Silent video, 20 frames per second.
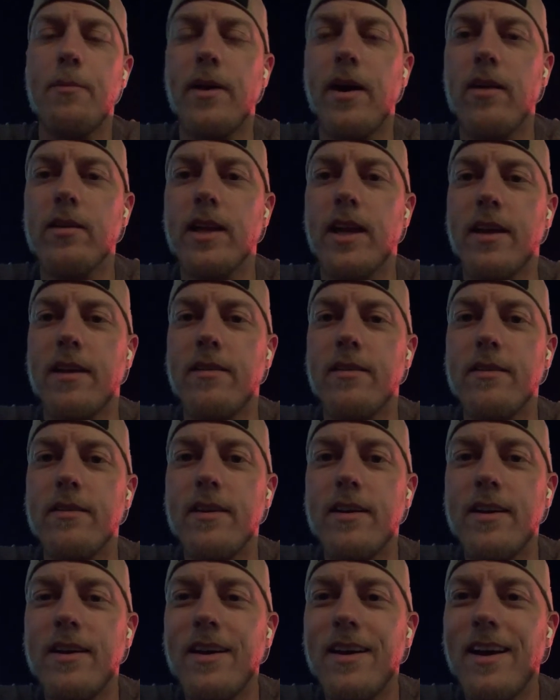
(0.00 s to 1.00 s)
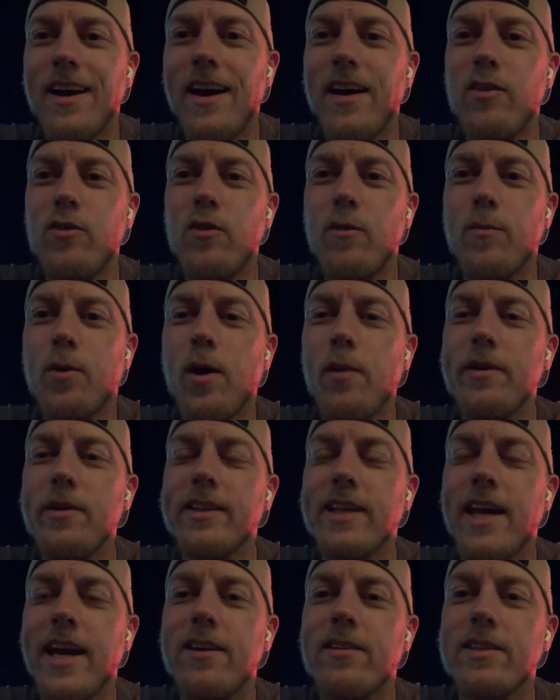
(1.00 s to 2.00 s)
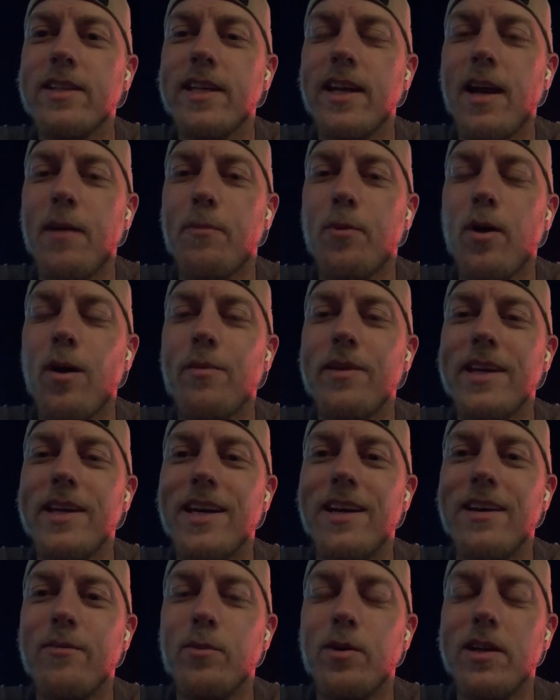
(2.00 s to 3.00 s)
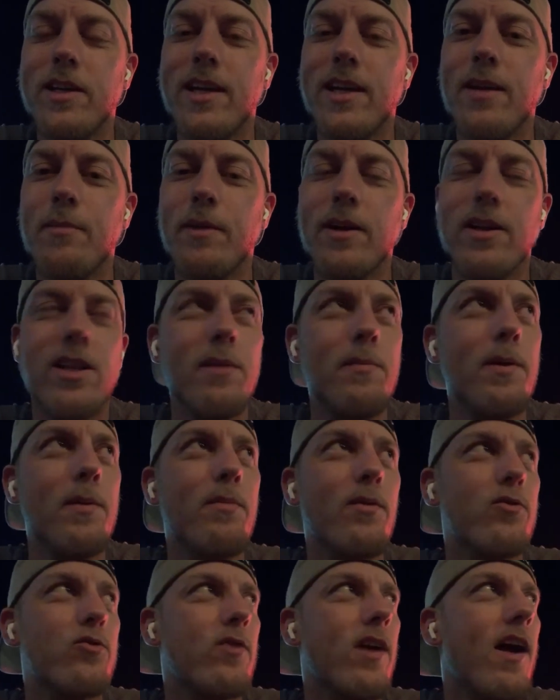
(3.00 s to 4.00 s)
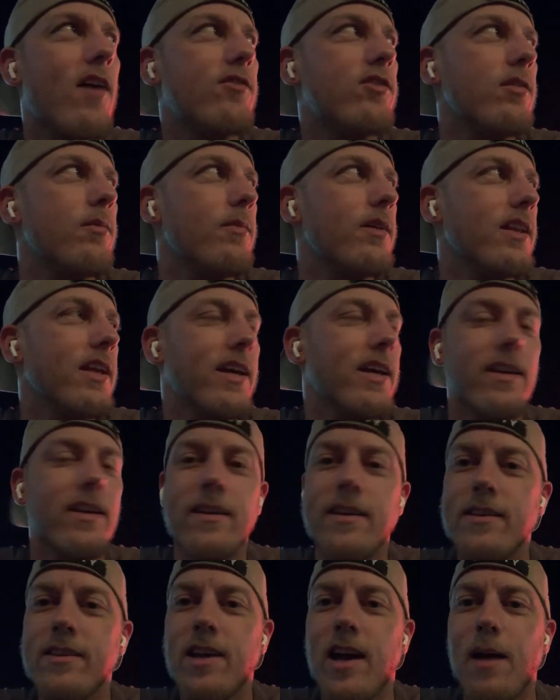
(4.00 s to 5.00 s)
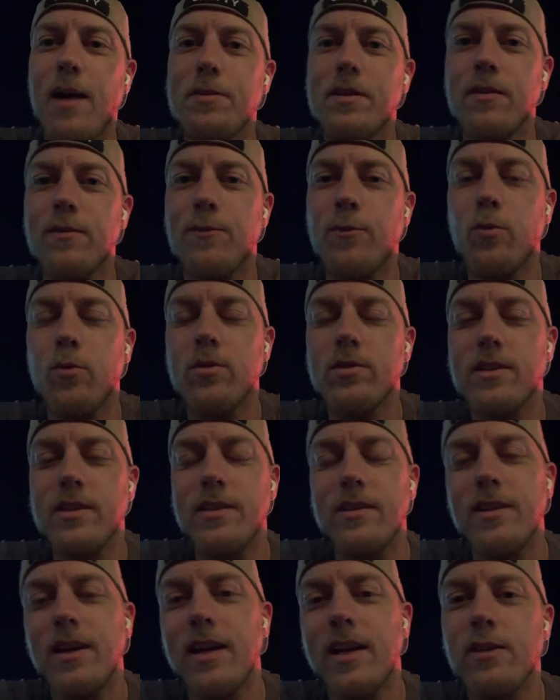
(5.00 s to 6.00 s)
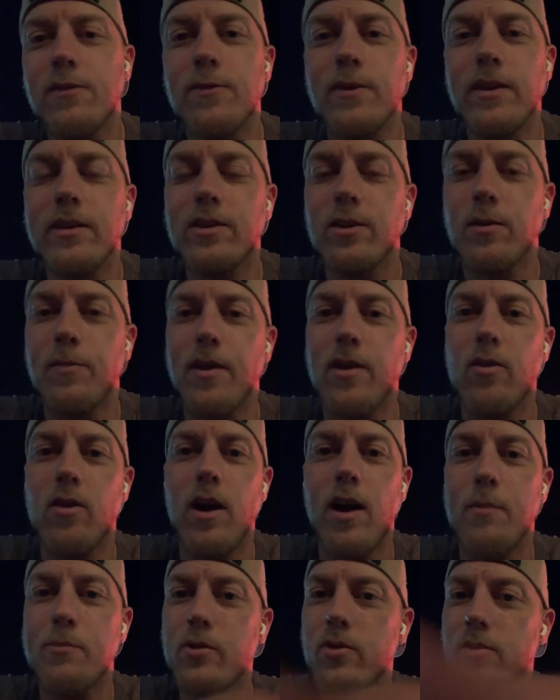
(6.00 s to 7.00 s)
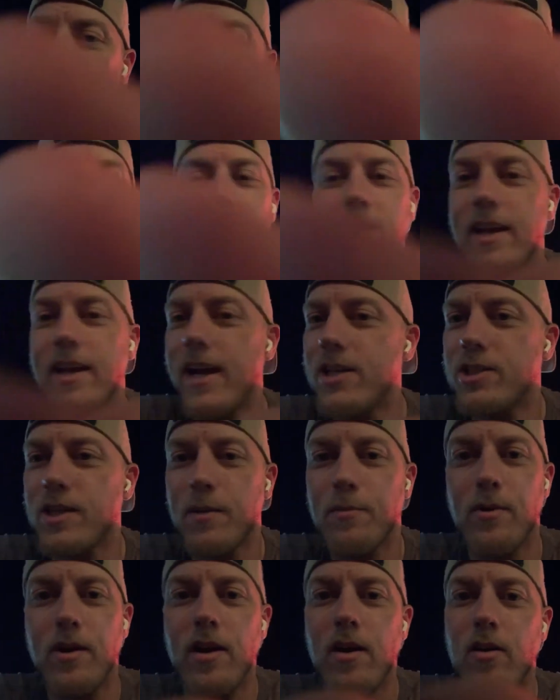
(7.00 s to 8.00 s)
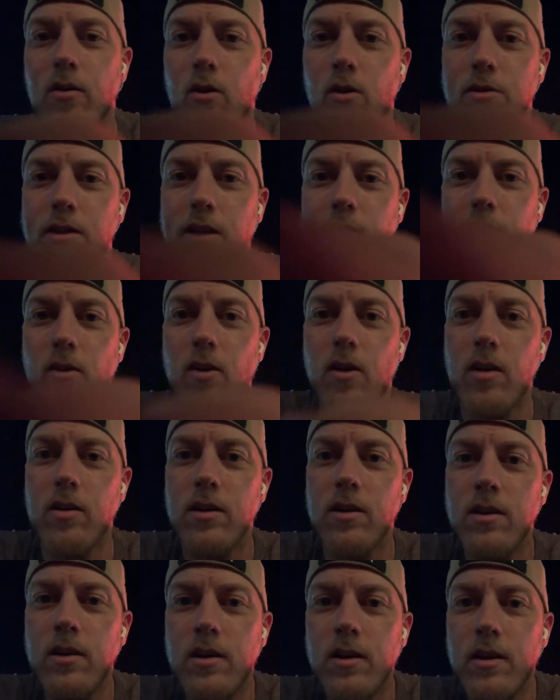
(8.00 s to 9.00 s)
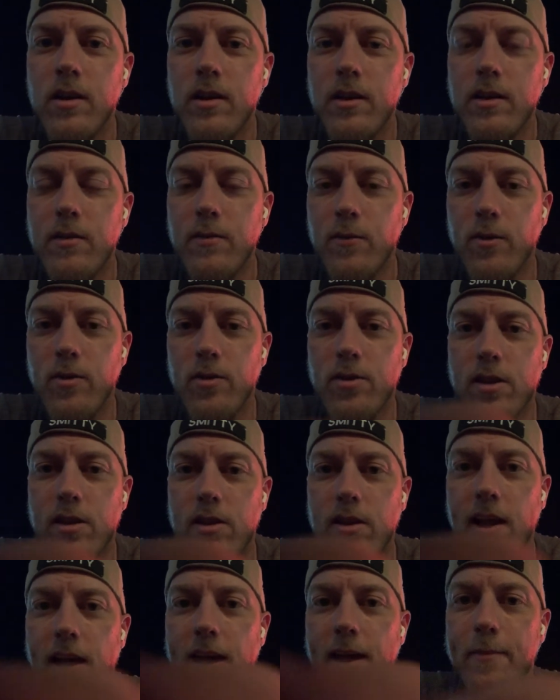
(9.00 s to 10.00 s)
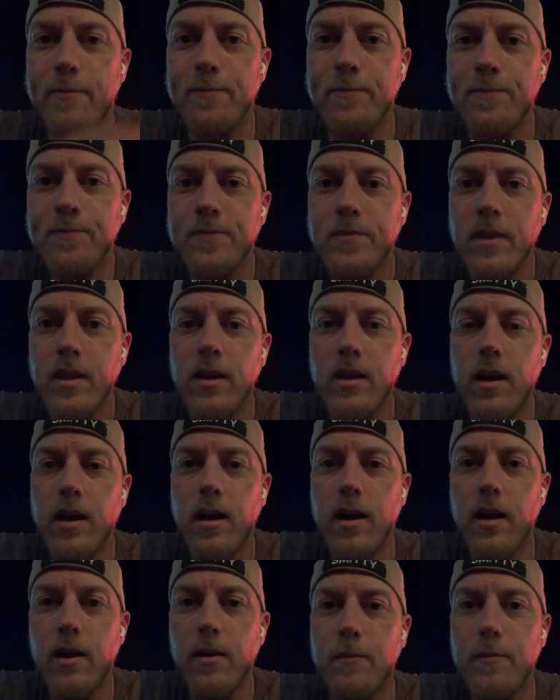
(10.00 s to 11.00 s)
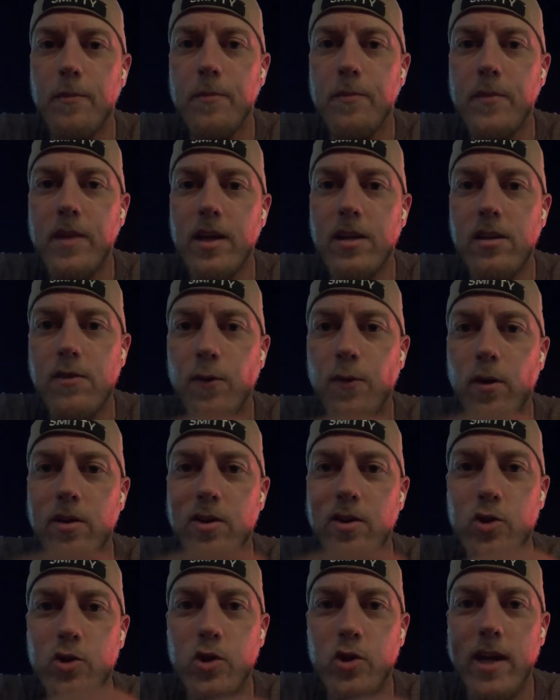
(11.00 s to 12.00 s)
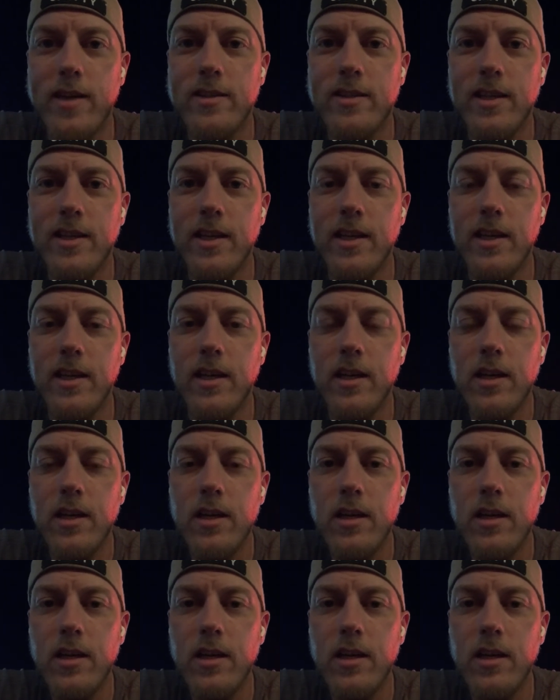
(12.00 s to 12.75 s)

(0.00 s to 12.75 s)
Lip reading: about, like, I don't know, probably later than I probably would get him. I see people drafting him at, like, top of the fourth, and I just feel like there are better options. I'm getting A.J. Brown all day long versus that. As far as JT,